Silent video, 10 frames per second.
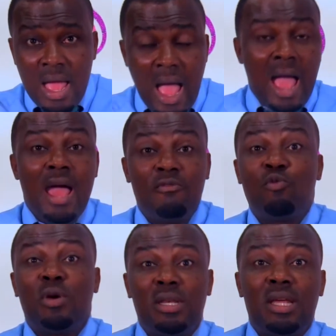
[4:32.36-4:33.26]
I have
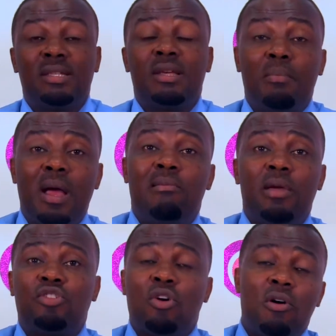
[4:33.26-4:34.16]
witnessed a
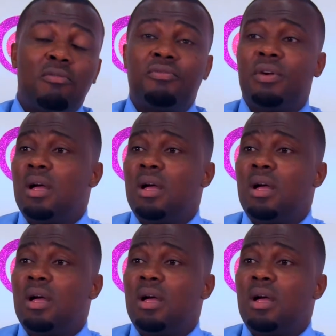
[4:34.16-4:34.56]
marriage of